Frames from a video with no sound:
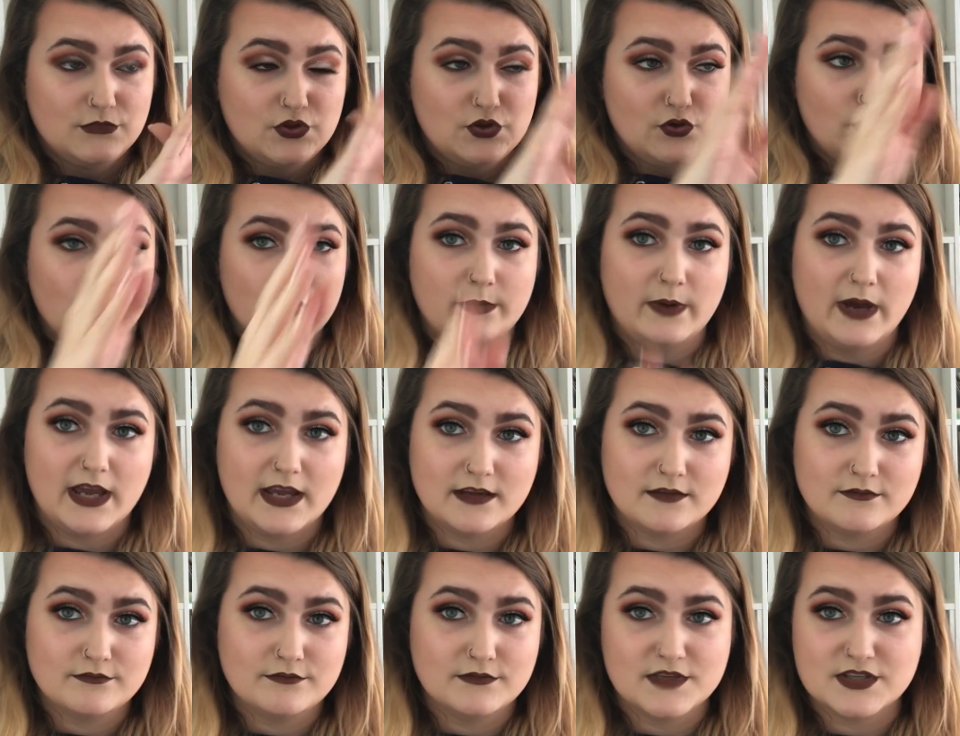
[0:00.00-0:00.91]
doorway.
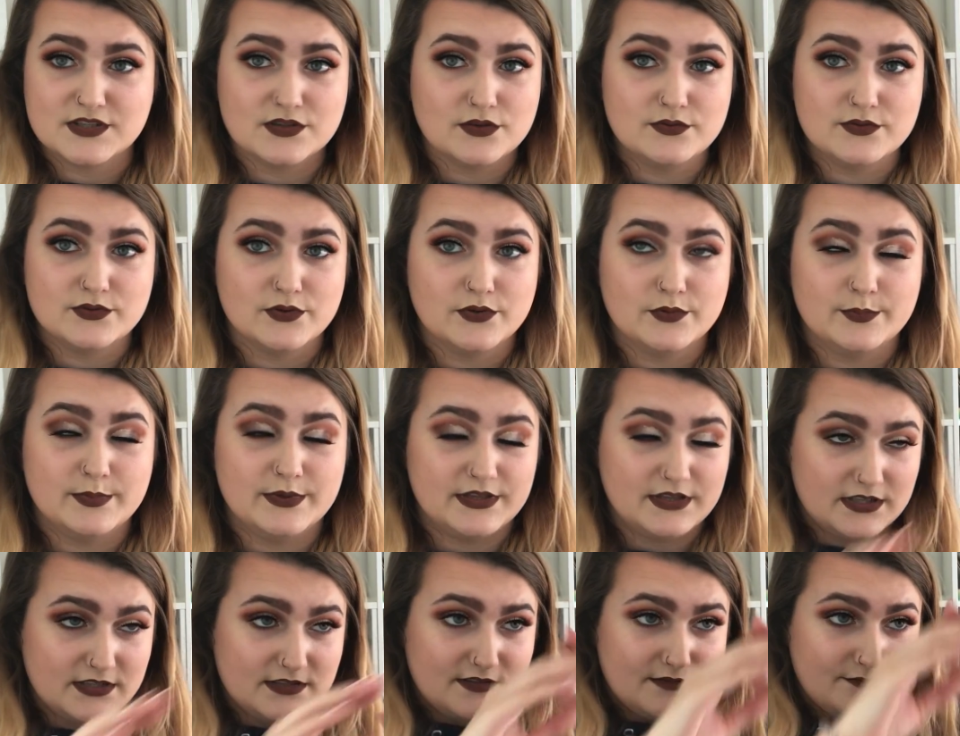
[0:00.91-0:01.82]
There's no door, but
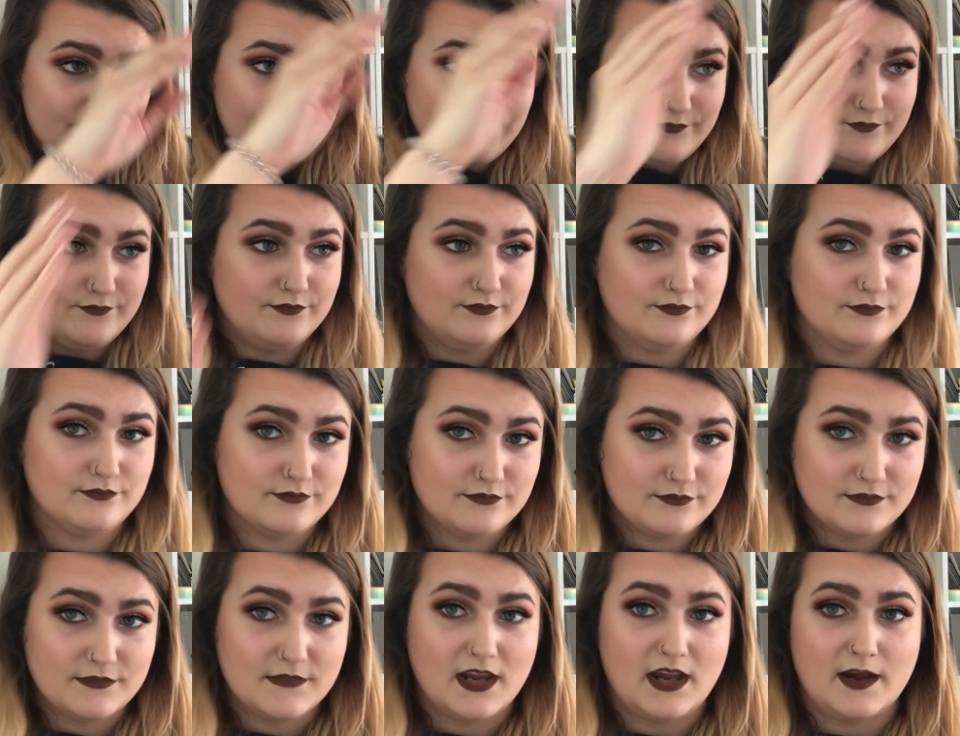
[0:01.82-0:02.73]
there's
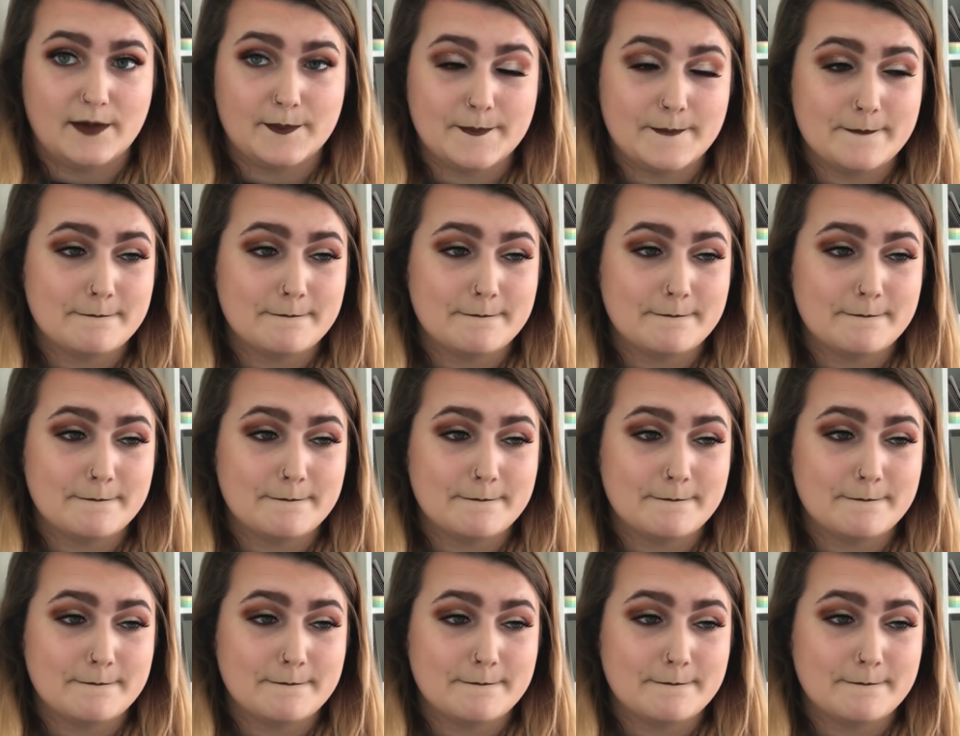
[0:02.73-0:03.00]
yeah.